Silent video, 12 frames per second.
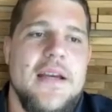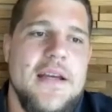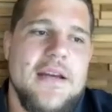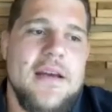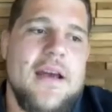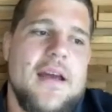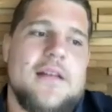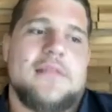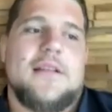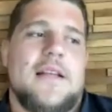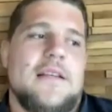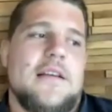And
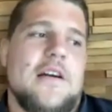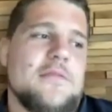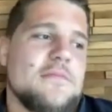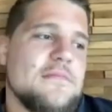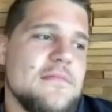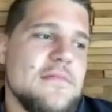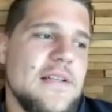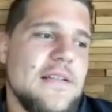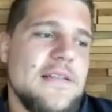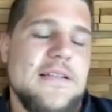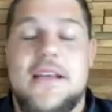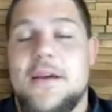then it's
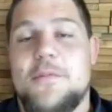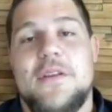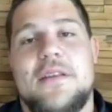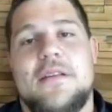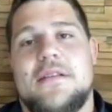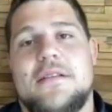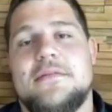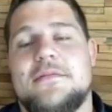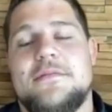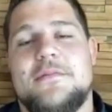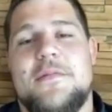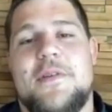the same with
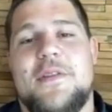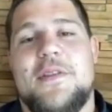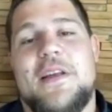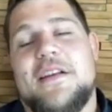that.